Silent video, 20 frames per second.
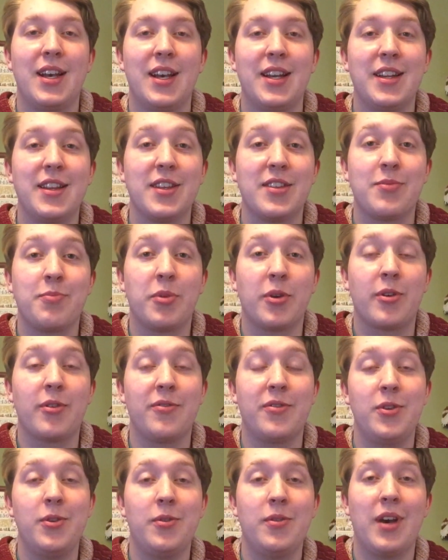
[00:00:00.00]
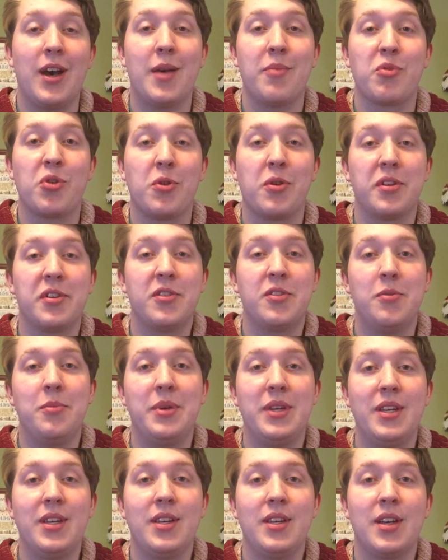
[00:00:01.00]
And in this book review, I'm going to
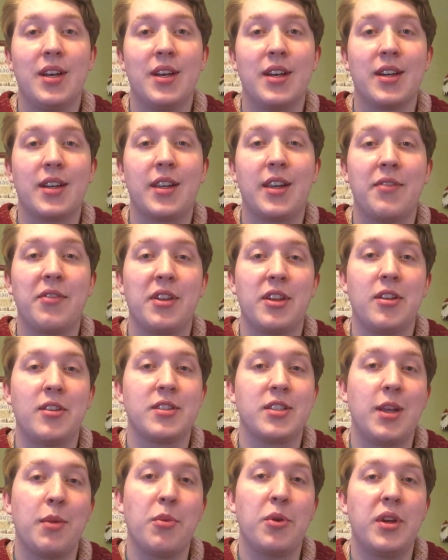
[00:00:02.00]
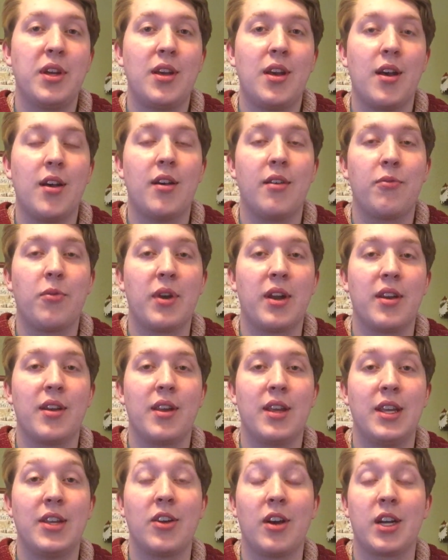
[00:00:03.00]
be giving a little summary of what
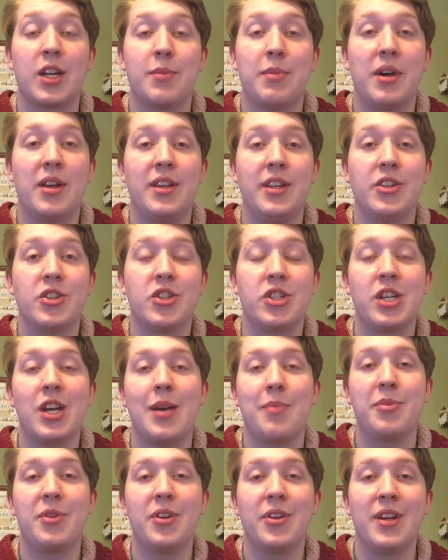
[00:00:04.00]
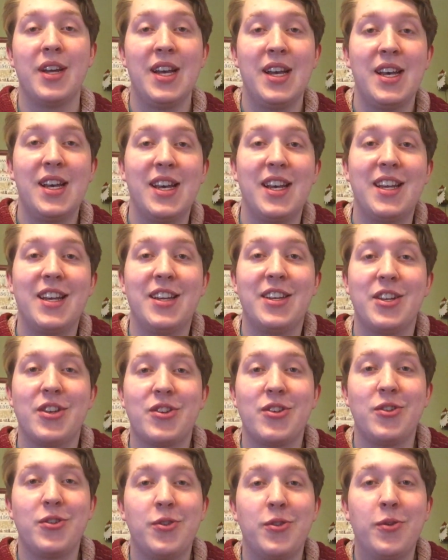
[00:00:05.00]
he talked about in each chapter, in
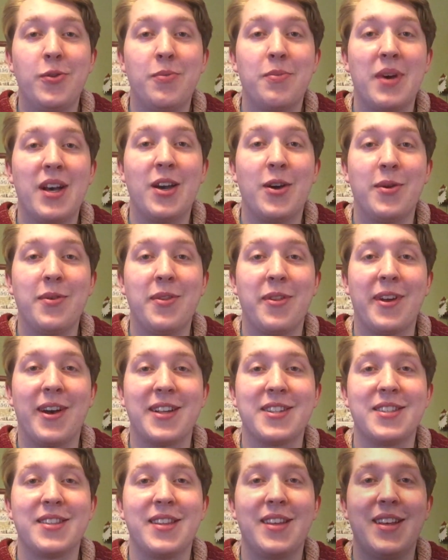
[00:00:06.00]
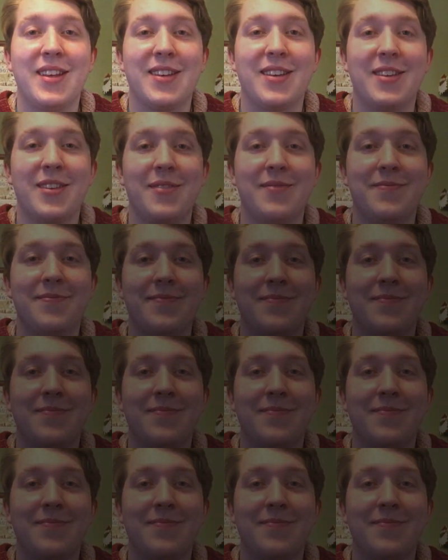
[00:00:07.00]
addition to my own thoughts at the end.